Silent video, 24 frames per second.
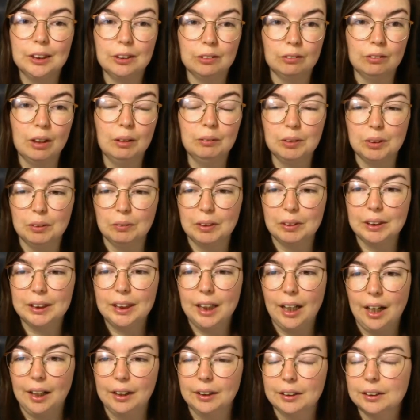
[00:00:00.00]
around our
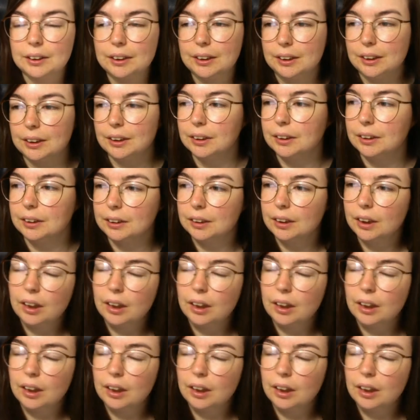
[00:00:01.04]
tents, and